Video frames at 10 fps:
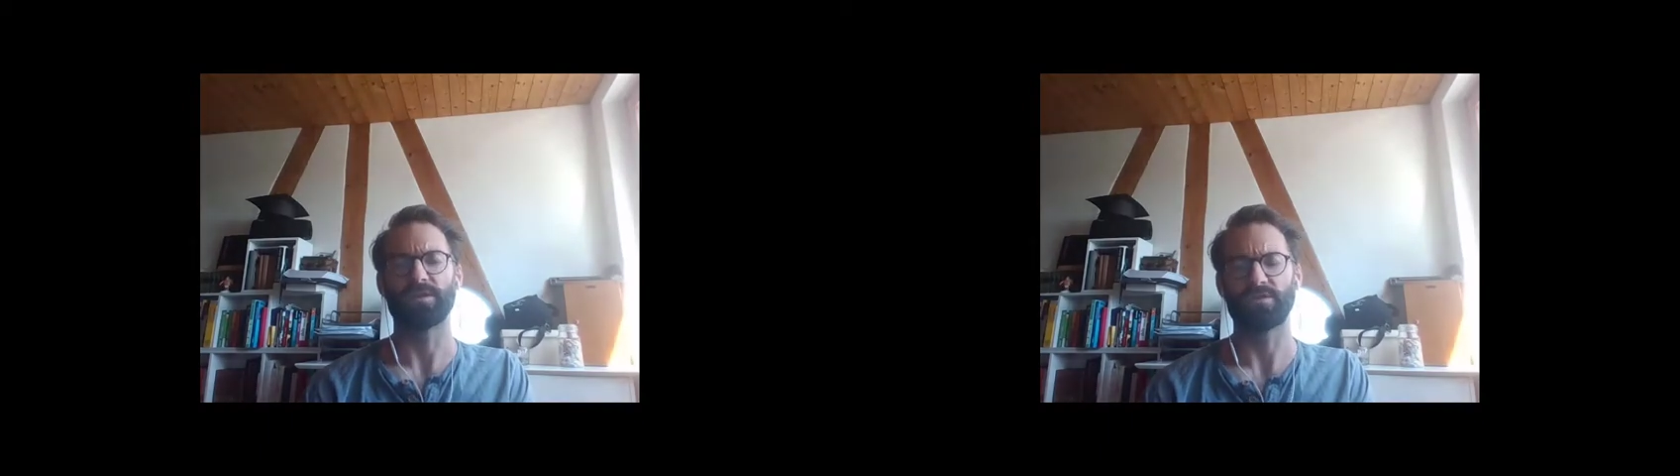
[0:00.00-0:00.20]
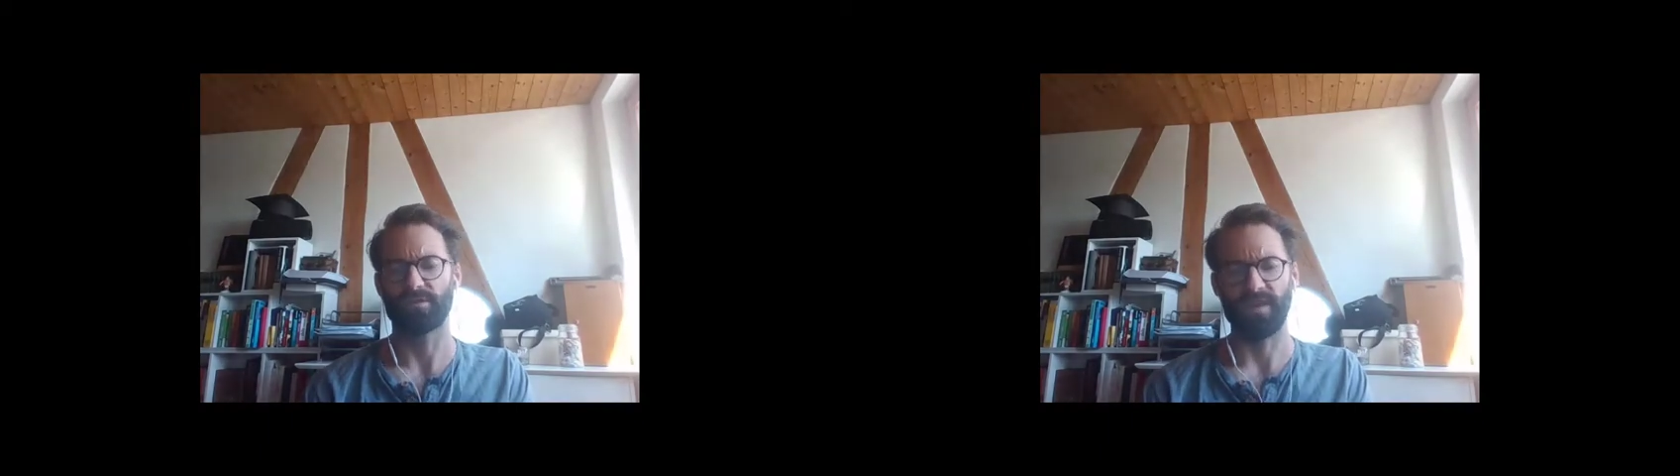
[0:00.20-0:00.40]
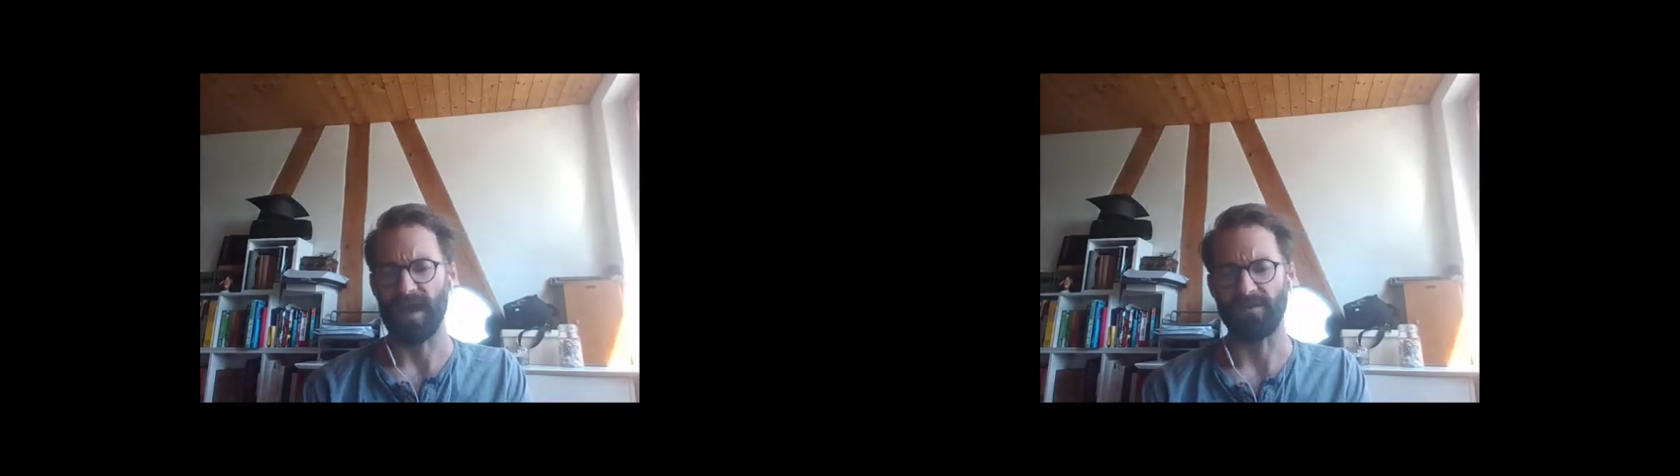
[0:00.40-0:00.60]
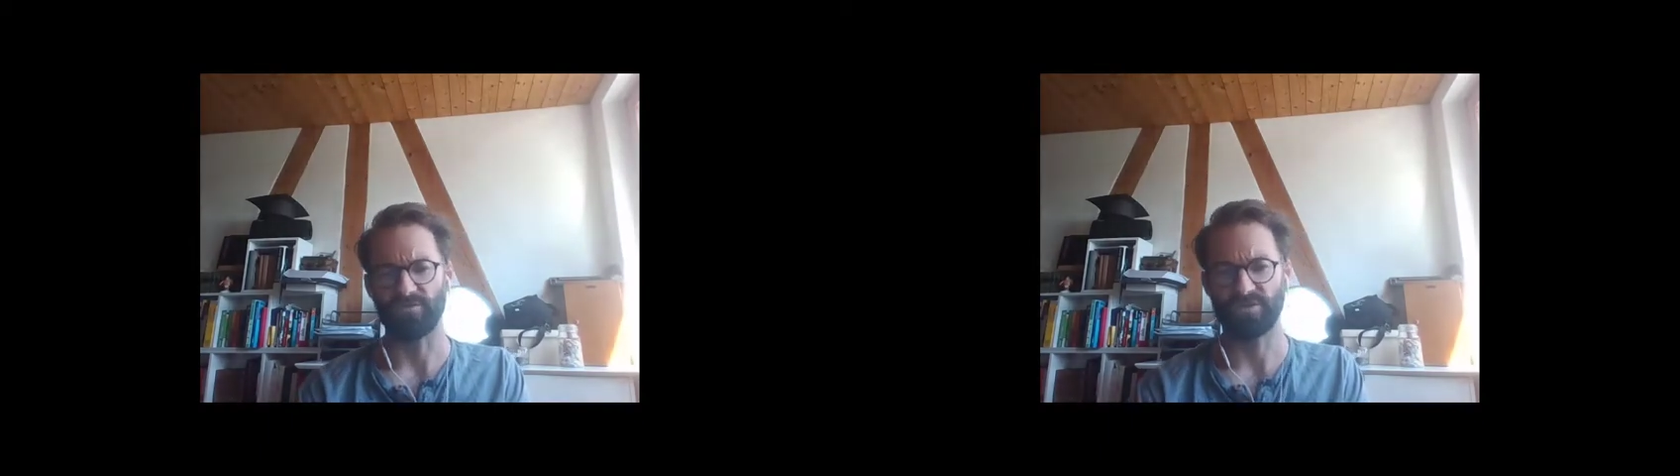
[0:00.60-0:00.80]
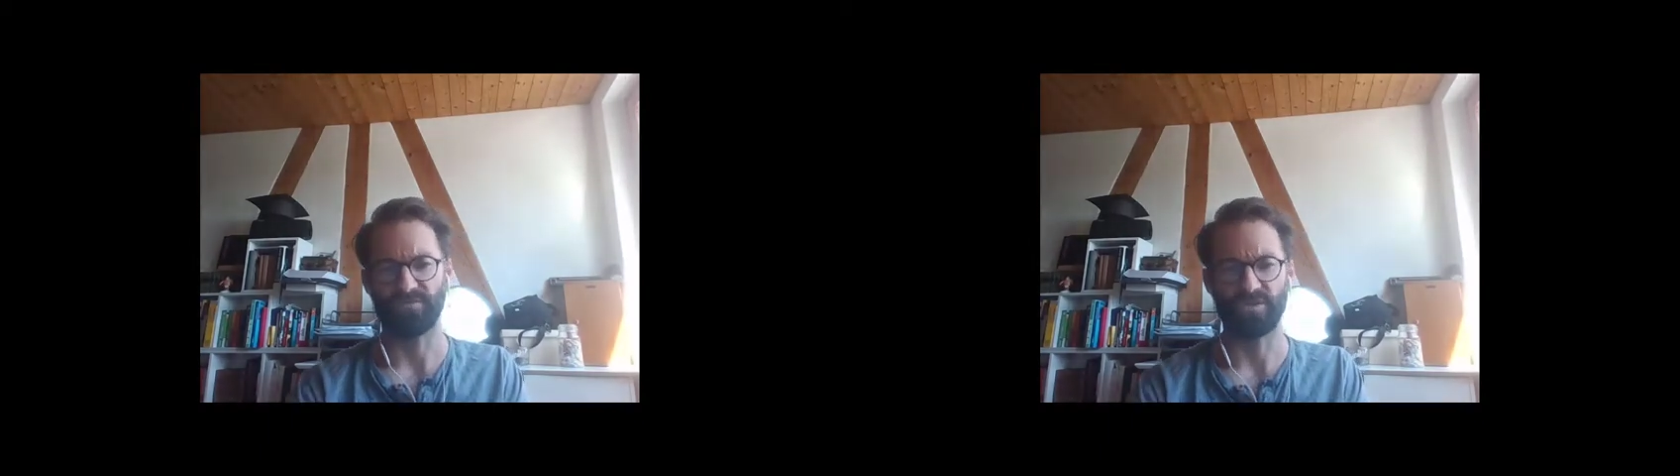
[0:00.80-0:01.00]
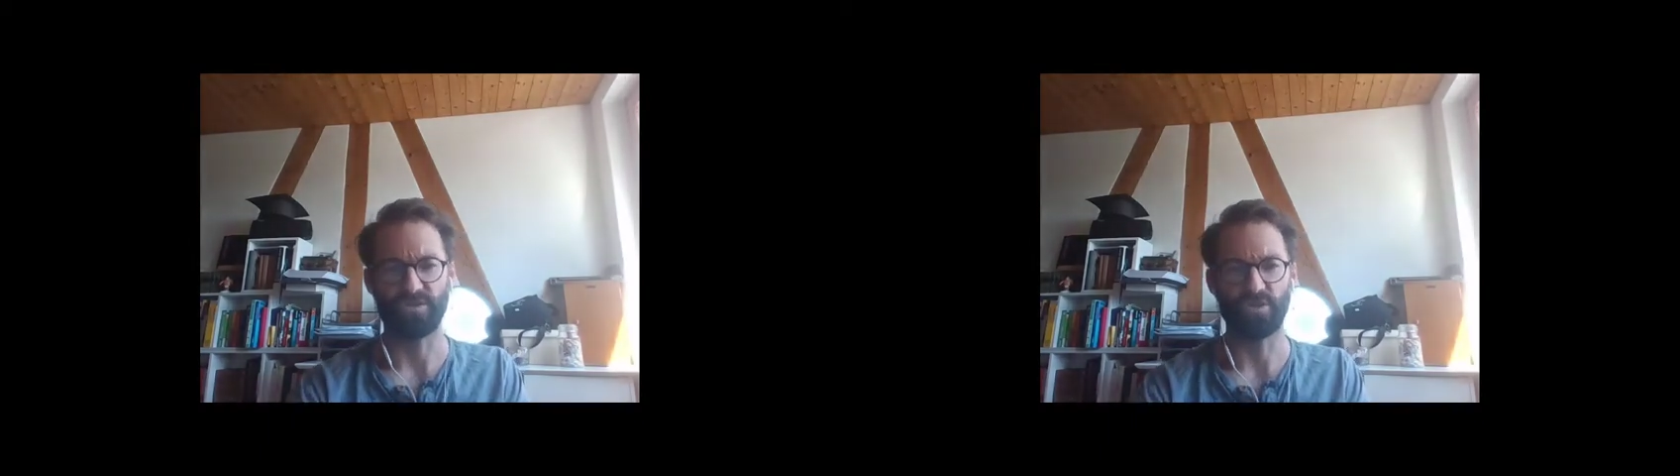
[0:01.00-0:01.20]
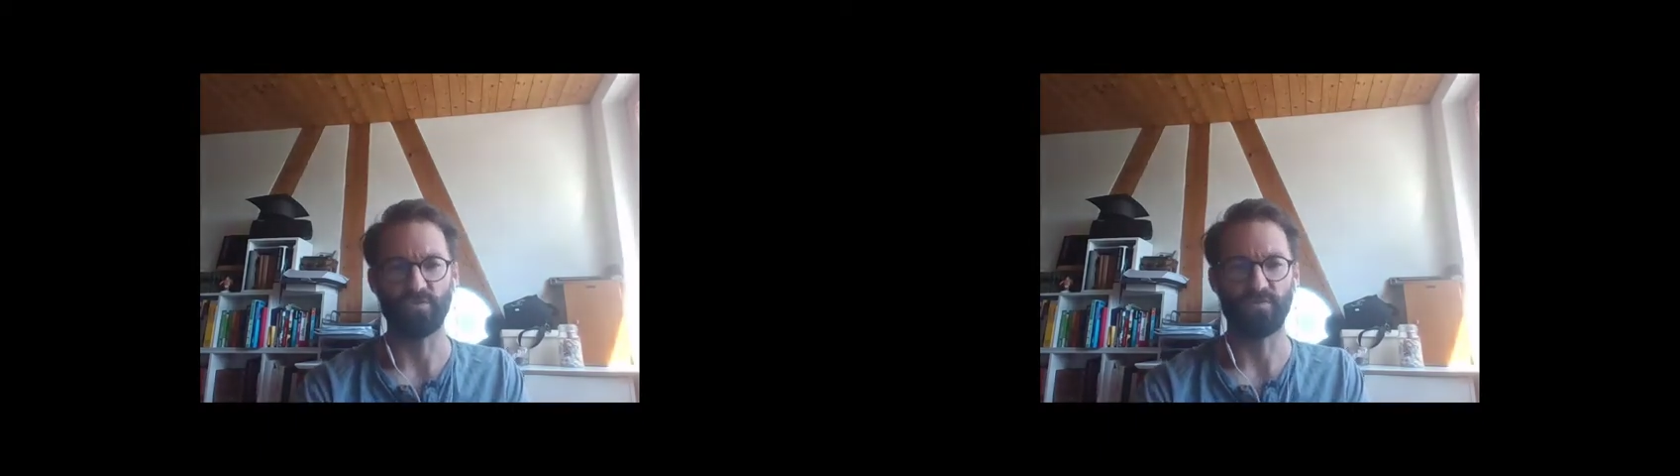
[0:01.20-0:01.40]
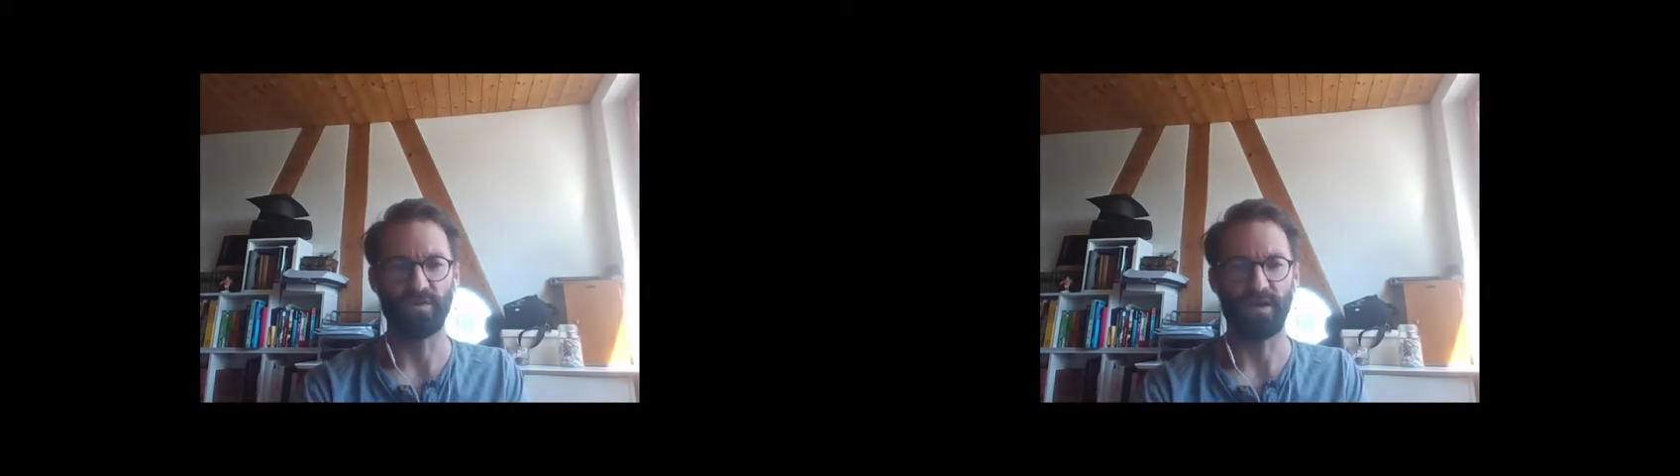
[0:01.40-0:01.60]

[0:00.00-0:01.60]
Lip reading: took the average of the two